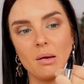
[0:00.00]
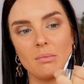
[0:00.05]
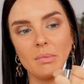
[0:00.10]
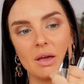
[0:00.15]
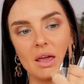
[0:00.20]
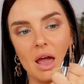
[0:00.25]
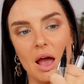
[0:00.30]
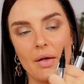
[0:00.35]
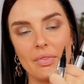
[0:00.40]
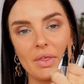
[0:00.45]

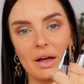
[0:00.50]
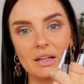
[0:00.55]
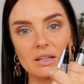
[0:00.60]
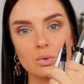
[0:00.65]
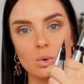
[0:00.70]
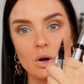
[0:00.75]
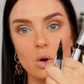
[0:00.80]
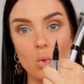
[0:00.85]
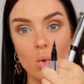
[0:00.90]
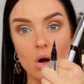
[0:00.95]
But yeah, that's
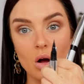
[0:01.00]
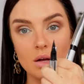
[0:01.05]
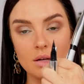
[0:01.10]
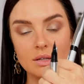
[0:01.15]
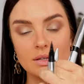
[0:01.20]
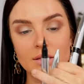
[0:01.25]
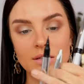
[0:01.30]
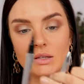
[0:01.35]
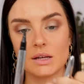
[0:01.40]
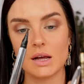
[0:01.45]
what it
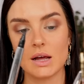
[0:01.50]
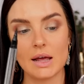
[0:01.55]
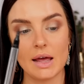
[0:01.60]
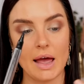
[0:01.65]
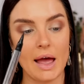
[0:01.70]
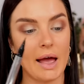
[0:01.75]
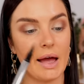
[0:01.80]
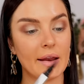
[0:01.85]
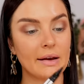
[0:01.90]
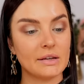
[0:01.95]
was.
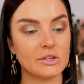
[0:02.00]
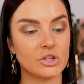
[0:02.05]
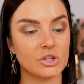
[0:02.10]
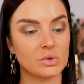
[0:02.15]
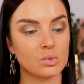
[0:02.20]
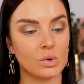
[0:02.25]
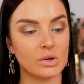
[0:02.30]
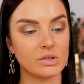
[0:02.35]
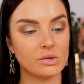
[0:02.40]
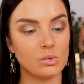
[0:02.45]
And it
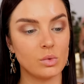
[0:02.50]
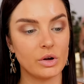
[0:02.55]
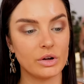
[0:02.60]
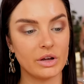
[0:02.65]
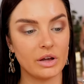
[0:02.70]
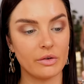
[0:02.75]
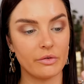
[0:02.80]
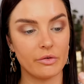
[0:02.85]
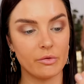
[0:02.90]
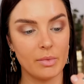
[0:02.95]
just wasn't
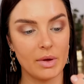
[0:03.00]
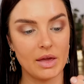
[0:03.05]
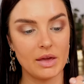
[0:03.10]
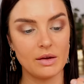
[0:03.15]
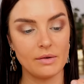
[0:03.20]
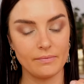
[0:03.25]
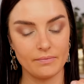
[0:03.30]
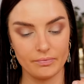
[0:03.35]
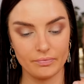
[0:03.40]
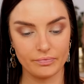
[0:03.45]
working for
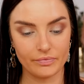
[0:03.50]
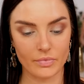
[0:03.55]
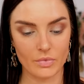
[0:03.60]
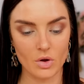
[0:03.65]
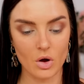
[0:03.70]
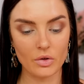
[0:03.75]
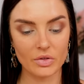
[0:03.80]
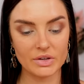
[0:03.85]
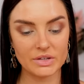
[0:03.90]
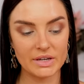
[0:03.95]
me
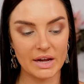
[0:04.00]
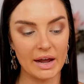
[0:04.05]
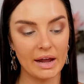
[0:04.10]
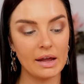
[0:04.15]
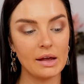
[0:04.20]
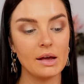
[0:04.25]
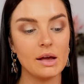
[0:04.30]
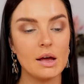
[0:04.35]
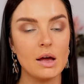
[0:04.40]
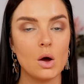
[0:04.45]
on the
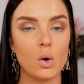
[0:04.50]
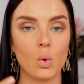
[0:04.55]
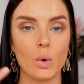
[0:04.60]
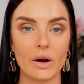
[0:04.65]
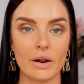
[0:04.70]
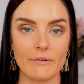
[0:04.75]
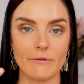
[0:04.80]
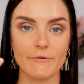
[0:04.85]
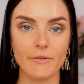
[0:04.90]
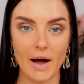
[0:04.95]
day. When
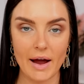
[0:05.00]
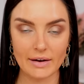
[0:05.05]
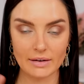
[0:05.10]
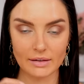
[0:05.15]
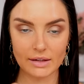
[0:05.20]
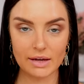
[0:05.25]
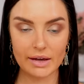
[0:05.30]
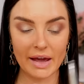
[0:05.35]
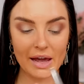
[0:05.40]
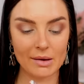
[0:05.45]
it
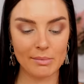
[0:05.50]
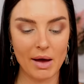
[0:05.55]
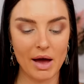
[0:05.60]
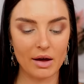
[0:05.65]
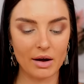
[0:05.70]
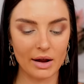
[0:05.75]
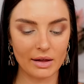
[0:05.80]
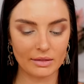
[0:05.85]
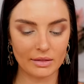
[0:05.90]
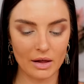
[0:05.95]
finally came
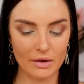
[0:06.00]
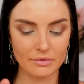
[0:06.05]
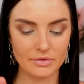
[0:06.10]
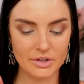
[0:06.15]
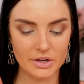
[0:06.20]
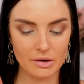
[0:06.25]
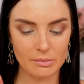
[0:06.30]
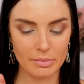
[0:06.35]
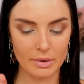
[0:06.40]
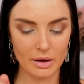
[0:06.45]
out, I loved
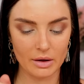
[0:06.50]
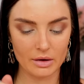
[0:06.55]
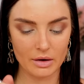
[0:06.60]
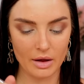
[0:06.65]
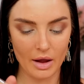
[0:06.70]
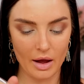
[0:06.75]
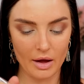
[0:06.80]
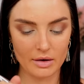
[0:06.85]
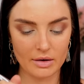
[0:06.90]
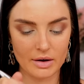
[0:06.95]
it. But
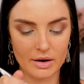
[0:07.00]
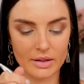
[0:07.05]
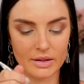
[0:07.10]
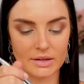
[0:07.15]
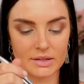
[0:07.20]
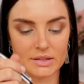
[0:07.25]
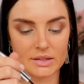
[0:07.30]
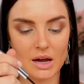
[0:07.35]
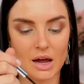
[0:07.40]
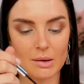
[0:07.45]
yeah,
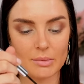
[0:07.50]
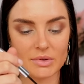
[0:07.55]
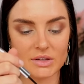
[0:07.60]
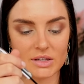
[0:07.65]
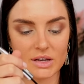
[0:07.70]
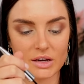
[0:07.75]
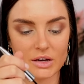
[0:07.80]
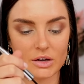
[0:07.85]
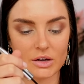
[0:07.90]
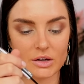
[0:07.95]
this time it's
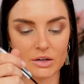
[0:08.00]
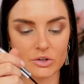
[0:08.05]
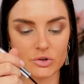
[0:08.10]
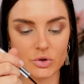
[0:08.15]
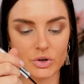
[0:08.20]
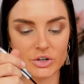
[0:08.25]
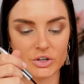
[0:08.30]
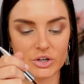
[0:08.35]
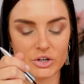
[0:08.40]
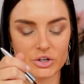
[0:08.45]
like a
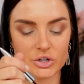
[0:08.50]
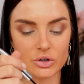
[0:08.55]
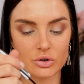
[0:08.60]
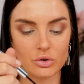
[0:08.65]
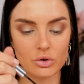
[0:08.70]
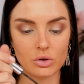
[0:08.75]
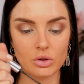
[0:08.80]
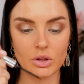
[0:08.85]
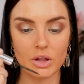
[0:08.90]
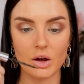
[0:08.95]

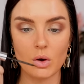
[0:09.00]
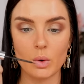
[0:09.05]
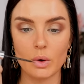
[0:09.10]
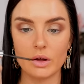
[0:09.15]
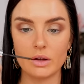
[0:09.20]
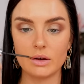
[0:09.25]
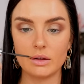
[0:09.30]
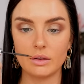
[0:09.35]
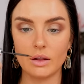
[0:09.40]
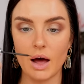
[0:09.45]
traditional
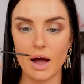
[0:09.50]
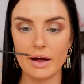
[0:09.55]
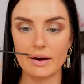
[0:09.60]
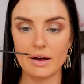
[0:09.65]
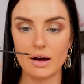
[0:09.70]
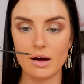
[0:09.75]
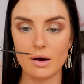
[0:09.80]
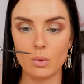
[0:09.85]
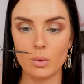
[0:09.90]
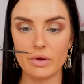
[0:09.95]
liquid
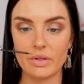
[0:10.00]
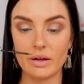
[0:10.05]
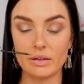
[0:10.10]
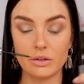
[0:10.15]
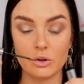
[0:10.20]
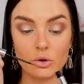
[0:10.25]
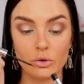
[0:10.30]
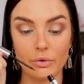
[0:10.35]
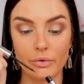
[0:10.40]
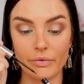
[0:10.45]
liner with a
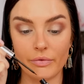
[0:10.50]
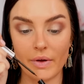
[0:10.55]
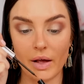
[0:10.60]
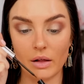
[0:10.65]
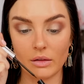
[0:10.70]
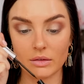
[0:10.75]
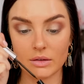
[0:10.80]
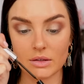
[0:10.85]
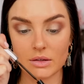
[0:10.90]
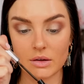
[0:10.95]
little
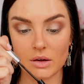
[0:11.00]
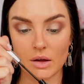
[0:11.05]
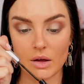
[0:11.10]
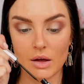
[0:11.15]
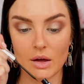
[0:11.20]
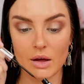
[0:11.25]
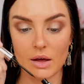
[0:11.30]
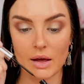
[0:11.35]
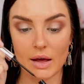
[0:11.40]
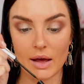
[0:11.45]
felt.
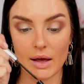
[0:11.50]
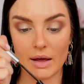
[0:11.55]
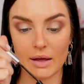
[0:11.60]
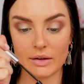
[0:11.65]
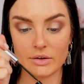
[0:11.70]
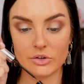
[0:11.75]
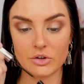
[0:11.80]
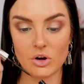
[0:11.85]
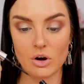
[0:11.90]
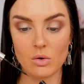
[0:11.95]

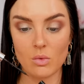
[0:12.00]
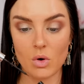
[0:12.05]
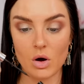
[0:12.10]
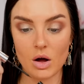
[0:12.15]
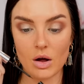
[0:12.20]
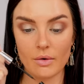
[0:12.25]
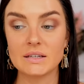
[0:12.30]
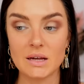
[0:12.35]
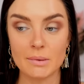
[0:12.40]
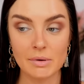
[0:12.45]
And you know
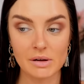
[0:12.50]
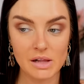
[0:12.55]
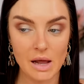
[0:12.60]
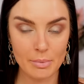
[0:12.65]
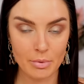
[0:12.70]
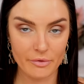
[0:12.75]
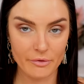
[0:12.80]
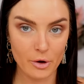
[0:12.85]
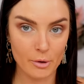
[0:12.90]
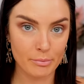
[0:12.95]
what? Typically I
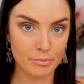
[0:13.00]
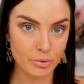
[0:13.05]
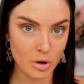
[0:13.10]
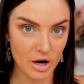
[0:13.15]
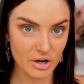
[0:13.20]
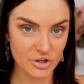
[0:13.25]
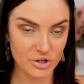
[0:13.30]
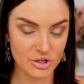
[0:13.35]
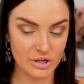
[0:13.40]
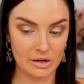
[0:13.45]
prefer
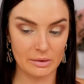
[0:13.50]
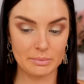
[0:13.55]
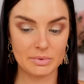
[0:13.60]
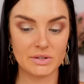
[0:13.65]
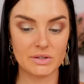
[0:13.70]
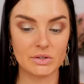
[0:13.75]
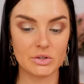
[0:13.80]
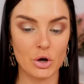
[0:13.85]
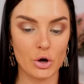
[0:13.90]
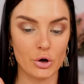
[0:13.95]
brush tips.
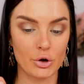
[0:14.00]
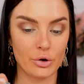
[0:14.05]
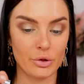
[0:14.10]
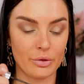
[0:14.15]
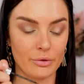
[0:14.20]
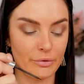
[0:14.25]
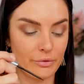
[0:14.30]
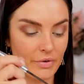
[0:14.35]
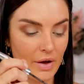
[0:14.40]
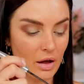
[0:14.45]
So
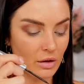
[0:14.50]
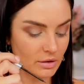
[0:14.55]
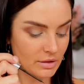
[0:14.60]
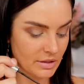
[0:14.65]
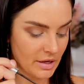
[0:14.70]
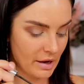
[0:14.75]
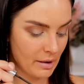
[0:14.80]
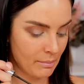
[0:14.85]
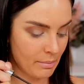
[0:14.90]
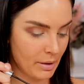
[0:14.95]
the felt
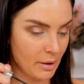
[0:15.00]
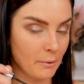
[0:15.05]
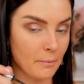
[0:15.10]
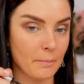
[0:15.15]
tip,